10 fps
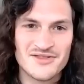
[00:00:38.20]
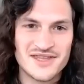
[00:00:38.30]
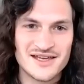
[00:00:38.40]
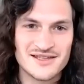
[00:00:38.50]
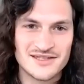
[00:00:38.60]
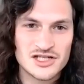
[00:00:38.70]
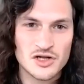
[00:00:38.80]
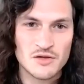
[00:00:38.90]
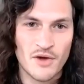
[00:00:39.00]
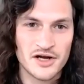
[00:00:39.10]
the
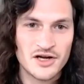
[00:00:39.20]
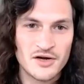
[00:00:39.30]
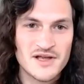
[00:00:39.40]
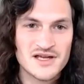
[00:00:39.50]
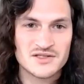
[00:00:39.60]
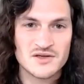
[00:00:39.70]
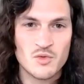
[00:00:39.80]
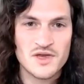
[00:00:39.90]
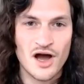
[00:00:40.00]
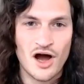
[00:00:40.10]
digital marketer because
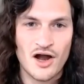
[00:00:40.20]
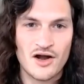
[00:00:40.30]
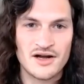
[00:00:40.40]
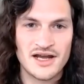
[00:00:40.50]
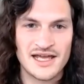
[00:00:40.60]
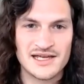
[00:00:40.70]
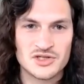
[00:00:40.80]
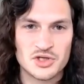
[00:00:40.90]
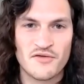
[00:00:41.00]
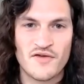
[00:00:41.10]
we are a
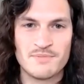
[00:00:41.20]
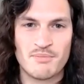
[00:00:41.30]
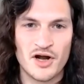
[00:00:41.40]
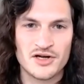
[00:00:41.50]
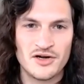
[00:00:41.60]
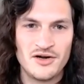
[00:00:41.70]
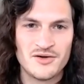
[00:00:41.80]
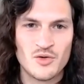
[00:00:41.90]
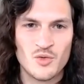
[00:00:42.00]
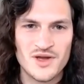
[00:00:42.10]
certified partner
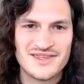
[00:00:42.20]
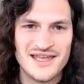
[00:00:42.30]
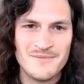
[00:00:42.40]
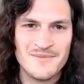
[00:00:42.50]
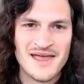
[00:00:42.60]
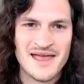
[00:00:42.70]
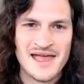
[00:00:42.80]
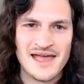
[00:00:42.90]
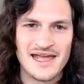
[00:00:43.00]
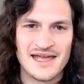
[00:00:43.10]
with them.
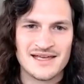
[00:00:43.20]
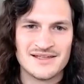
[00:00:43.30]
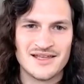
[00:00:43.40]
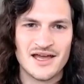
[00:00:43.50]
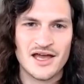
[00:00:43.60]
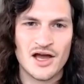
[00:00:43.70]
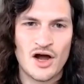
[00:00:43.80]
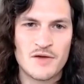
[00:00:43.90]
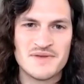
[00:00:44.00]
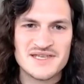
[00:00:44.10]
And
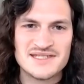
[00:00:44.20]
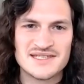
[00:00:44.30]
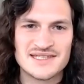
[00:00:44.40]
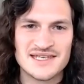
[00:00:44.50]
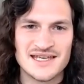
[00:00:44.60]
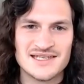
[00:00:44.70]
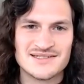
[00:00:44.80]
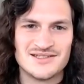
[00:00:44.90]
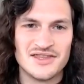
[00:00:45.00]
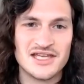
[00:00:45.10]
our business
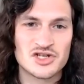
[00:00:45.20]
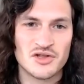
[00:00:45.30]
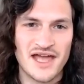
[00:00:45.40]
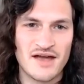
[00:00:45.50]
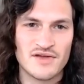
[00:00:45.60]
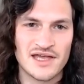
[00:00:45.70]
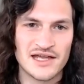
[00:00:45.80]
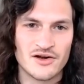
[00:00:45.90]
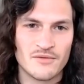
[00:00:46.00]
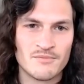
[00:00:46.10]
is the Digital
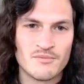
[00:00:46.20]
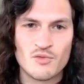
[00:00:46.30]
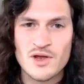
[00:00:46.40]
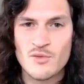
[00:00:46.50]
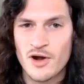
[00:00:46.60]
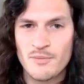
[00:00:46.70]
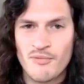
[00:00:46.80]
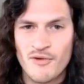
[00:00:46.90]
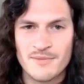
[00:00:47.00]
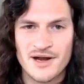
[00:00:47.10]
Navigator. We work
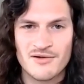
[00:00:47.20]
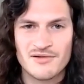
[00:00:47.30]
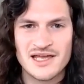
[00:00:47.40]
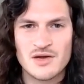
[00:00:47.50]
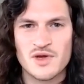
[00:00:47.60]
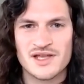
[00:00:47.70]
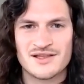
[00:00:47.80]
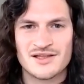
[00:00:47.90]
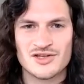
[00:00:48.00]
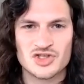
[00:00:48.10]
primarily with
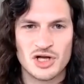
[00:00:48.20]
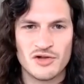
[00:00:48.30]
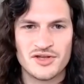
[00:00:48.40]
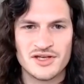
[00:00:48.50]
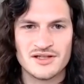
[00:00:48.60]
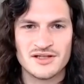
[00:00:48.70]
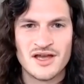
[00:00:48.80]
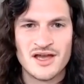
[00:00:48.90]
consultant,